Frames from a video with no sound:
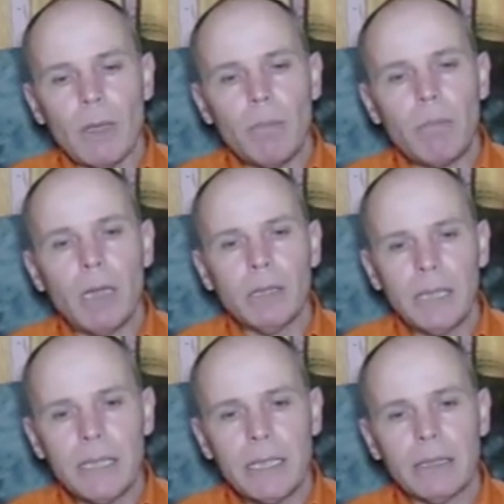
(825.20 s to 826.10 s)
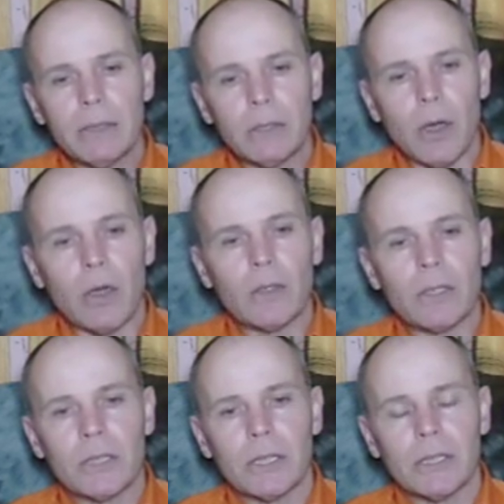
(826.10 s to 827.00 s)
Multi-skilled
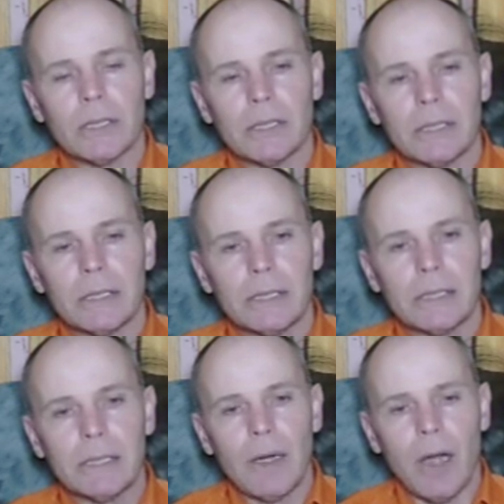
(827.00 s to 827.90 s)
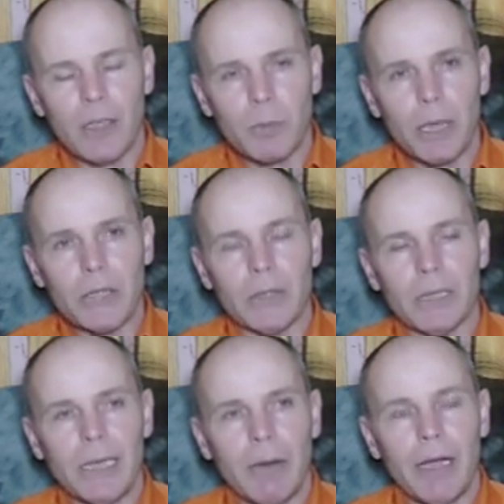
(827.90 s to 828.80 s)
dogs are special.
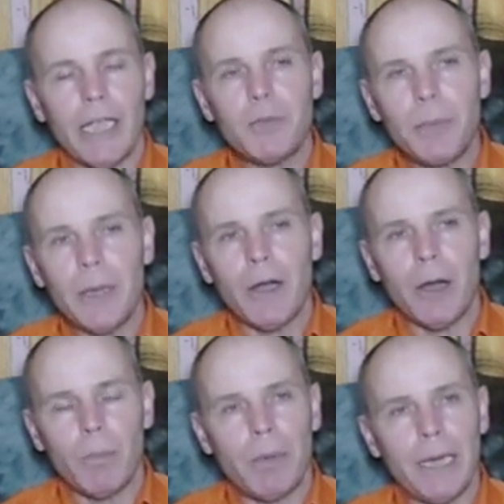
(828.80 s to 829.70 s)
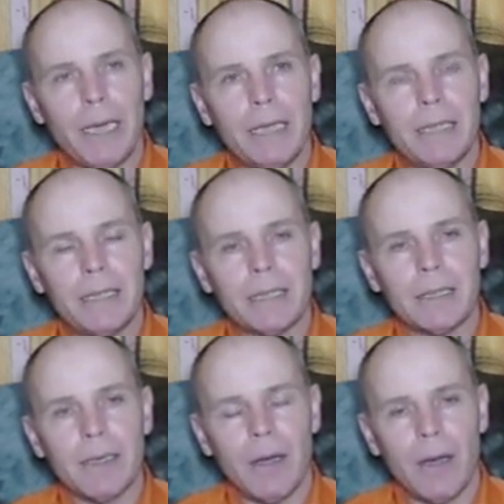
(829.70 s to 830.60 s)
Our HPR breeds
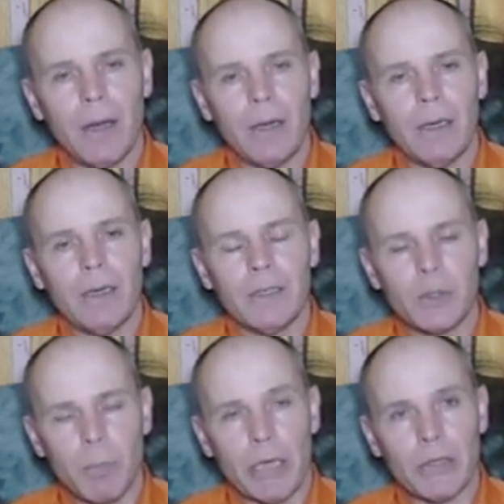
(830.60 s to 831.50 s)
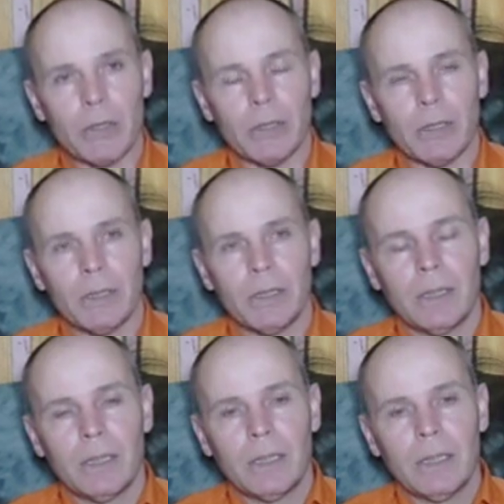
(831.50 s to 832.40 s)
are special.
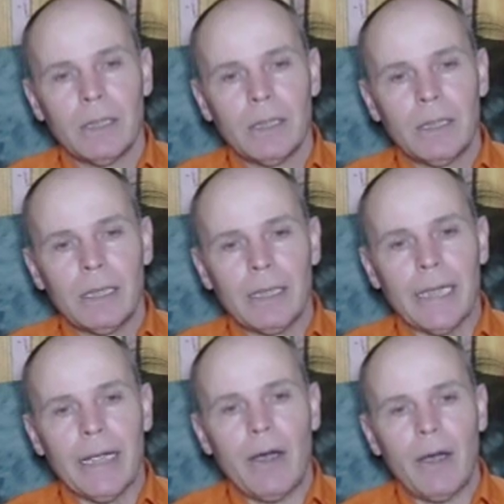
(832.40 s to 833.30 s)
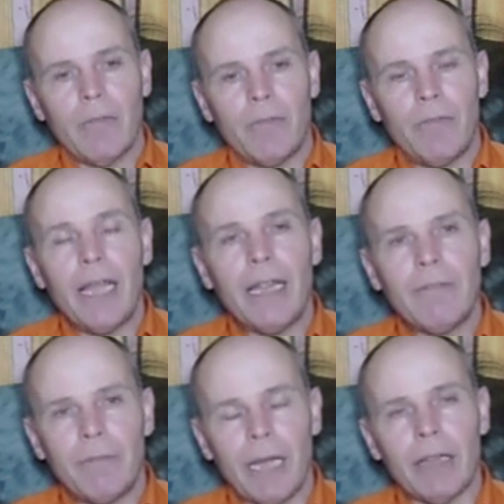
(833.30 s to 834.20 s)
There are
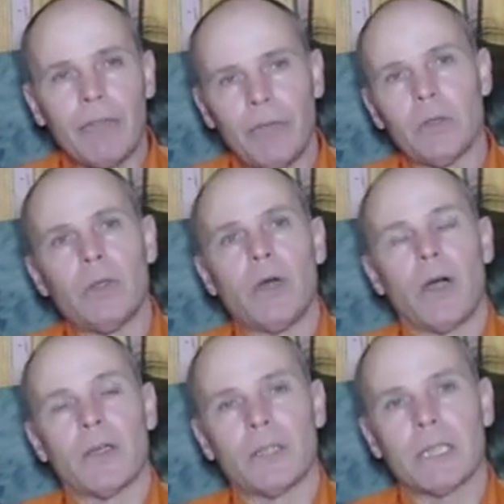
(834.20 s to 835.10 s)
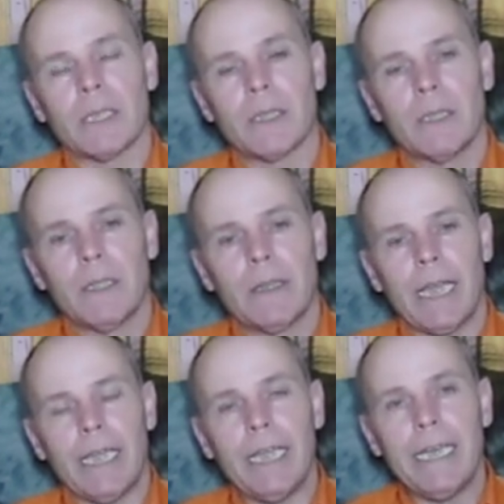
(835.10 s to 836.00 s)
very, very few dogs
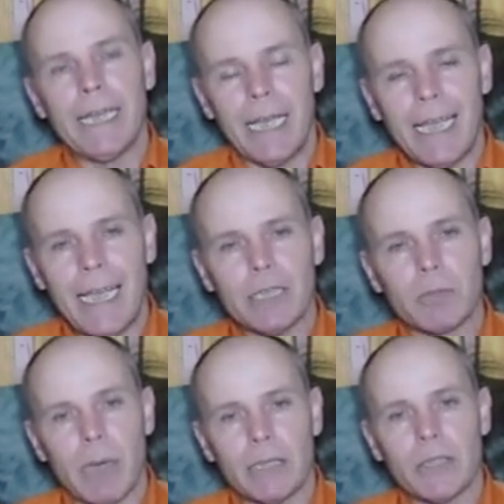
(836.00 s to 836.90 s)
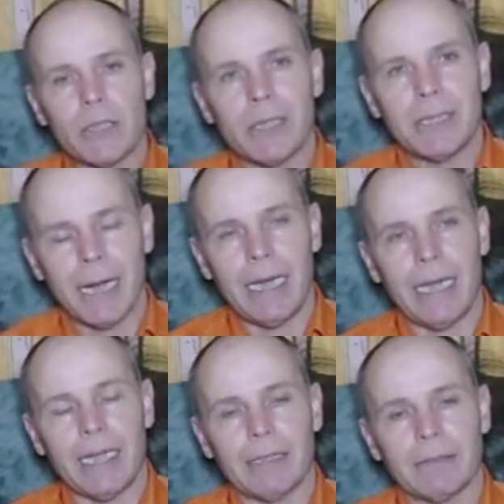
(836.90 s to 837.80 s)
that need as much
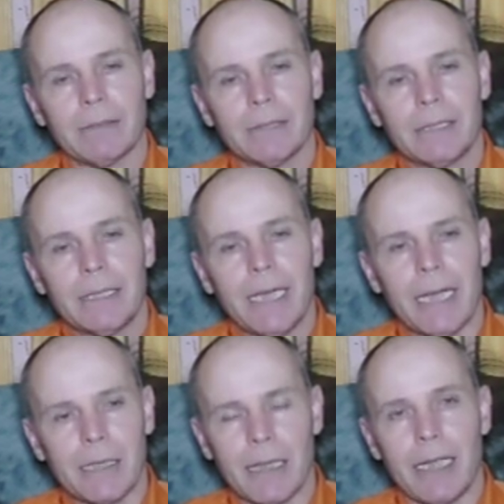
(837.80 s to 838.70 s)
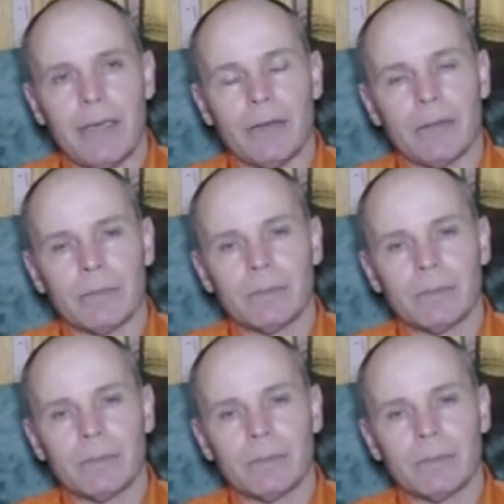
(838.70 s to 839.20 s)
training as they do.